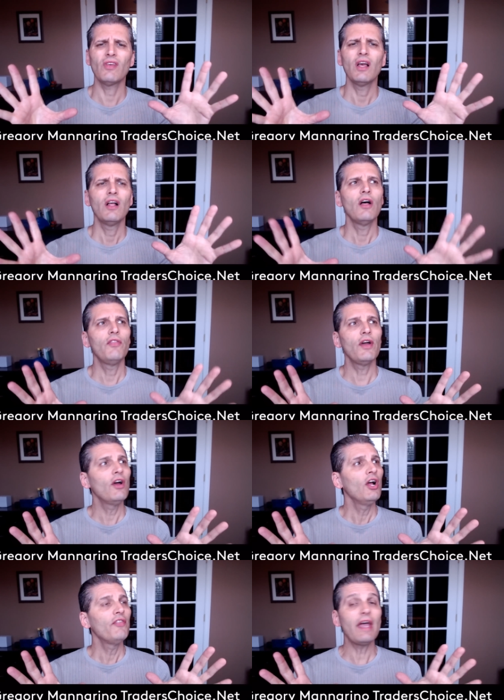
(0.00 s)
They're,
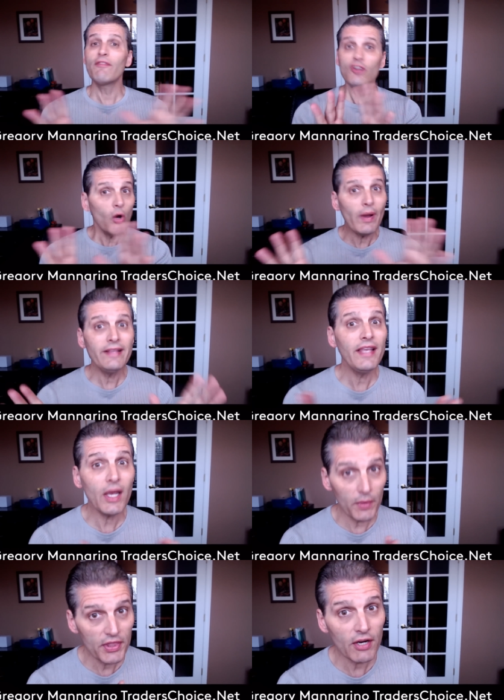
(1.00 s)
they have no idea
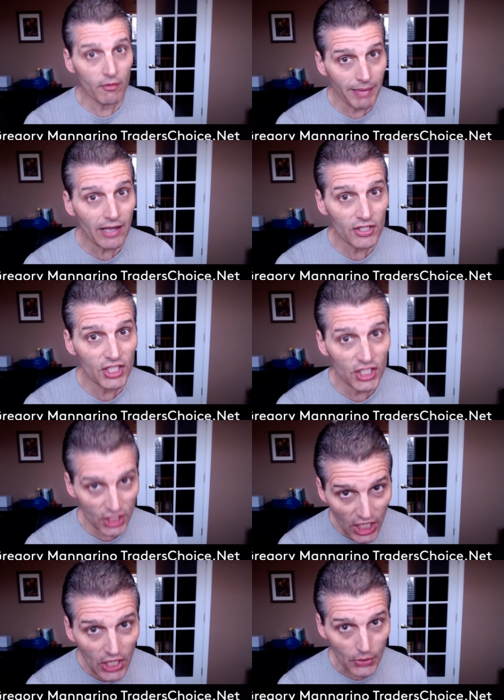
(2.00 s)
what they're about to
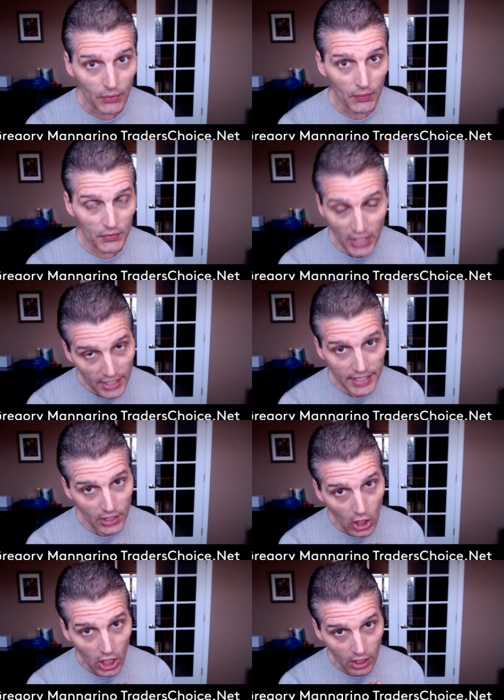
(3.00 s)
do. None at
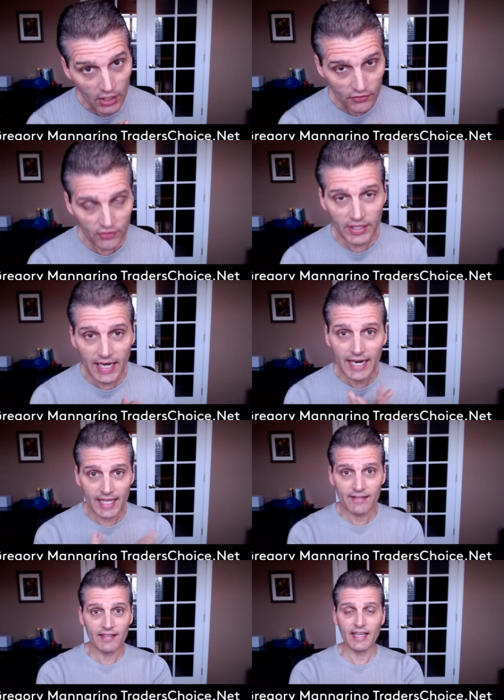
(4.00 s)
all. So they got to
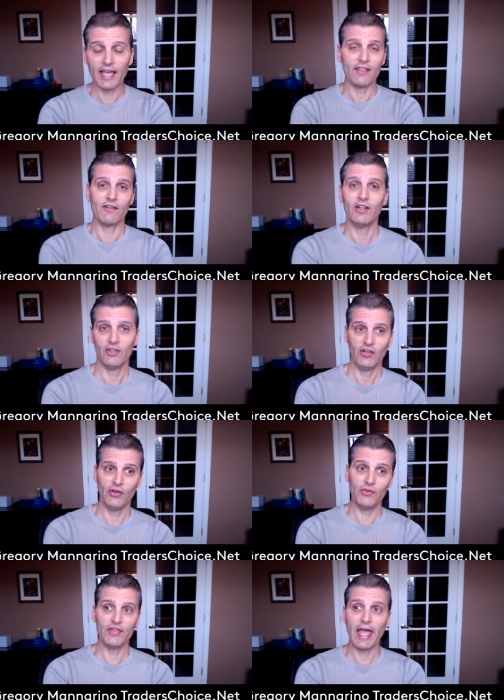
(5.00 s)
get together
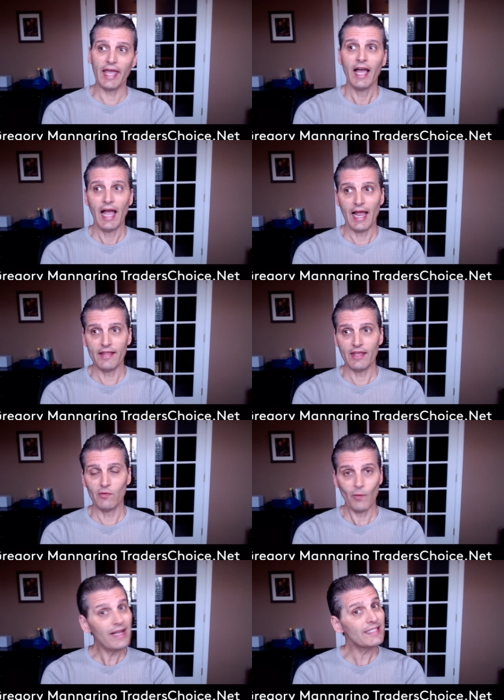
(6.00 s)
Tuesday, and then
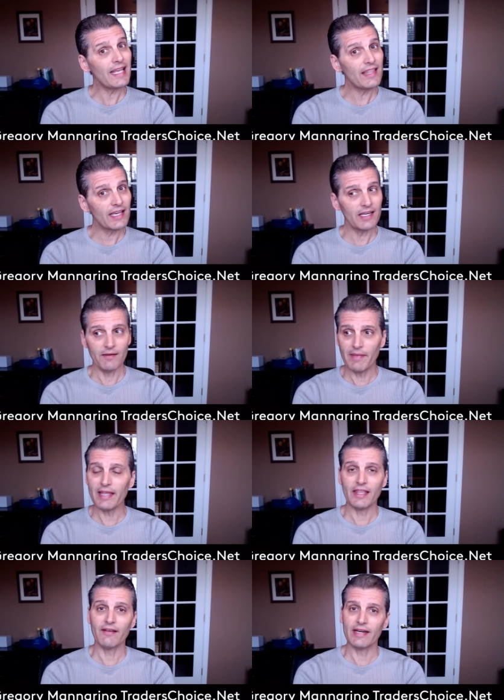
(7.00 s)
Wednesday they're going to make
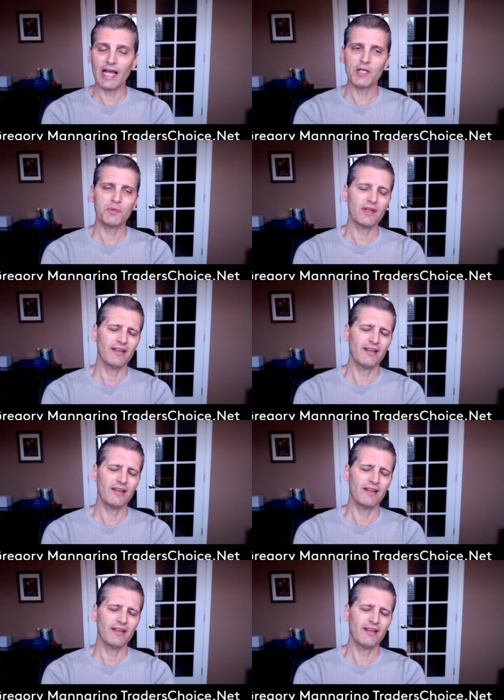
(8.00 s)
their announcement.